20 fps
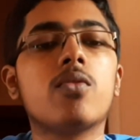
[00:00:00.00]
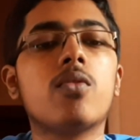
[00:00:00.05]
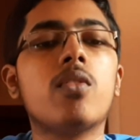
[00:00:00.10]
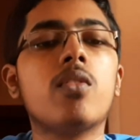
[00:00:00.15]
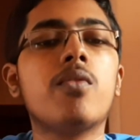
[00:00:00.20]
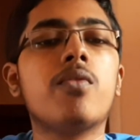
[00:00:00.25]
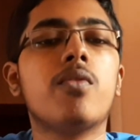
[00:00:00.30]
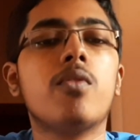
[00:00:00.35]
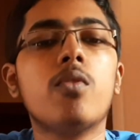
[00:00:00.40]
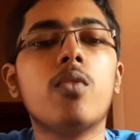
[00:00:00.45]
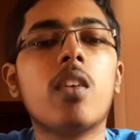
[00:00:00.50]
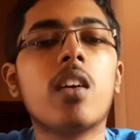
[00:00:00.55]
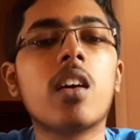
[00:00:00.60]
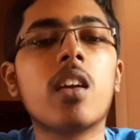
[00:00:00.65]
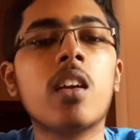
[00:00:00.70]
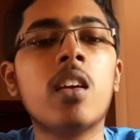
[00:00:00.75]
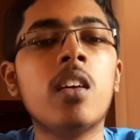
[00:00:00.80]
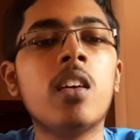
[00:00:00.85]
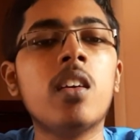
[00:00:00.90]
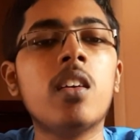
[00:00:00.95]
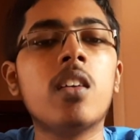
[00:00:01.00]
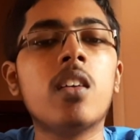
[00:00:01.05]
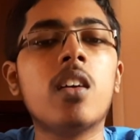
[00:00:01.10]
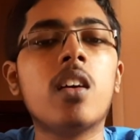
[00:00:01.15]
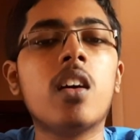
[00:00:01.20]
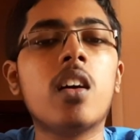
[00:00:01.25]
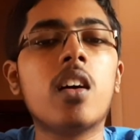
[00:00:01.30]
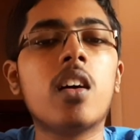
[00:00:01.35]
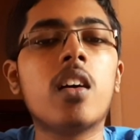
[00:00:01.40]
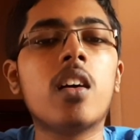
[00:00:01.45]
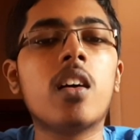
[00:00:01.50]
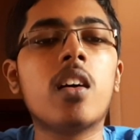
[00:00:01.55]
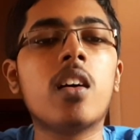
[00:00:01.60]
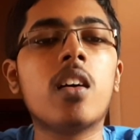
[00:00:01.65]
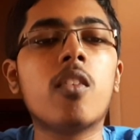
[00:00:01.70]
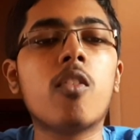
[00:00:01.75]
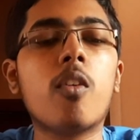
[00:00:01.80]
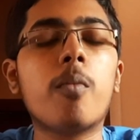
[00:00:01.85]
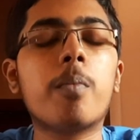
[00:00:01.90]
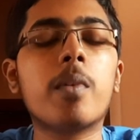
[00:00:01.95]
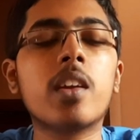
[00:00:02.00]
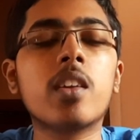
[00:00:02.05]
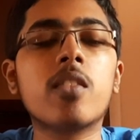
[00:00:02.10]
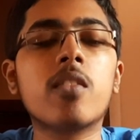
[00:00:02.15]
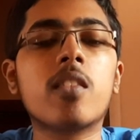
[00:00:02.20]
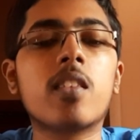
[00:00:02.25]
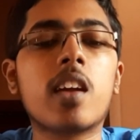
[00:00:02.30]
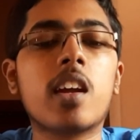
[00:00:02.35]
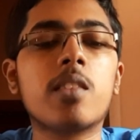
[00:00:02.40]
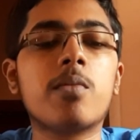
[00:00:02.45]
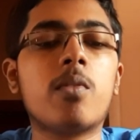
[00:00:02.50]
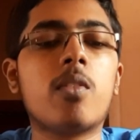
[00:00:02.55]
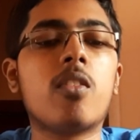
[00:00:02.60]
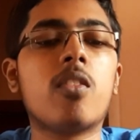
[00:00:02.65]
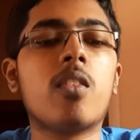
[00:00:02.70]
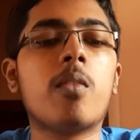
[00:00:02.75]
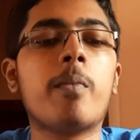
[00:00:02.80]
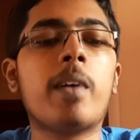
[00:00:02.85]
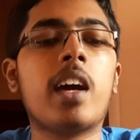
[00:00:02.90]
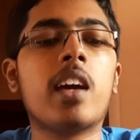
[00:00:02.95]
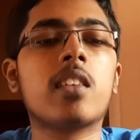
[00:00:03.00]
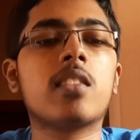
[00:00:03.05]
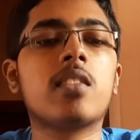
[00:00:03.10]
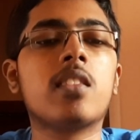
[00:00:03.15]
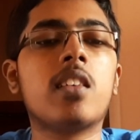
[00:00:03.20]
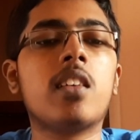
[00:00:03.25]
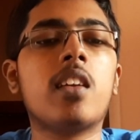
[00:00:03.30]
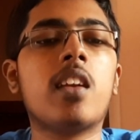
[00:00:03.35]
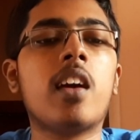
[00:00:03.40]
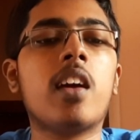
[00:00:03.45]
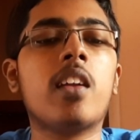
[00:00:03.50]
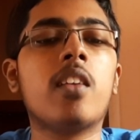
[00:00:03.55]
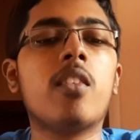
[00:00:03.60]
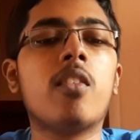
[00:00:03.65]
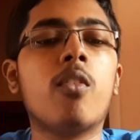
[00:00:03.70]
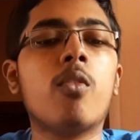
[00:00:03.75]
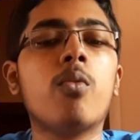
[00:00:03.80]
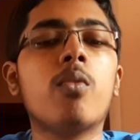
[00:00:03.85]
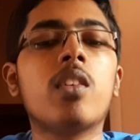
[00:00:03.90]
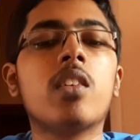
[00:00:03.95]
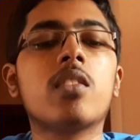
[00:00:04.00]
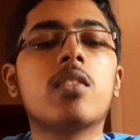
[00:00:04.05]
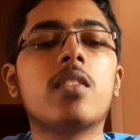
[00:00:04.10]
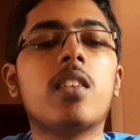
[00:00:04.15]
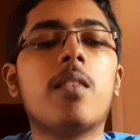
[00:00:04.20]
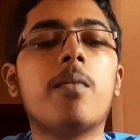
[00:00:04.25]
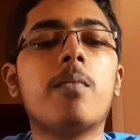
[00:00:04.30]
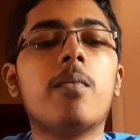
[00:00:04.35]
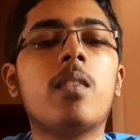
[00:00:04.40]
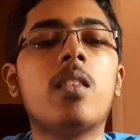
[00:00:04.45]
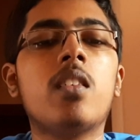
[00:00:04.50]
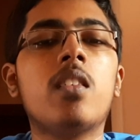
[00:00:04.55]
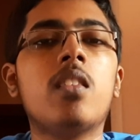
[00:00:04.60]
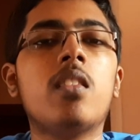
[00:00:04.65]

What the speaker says: So if you are opening your transmitter on the back side and doing some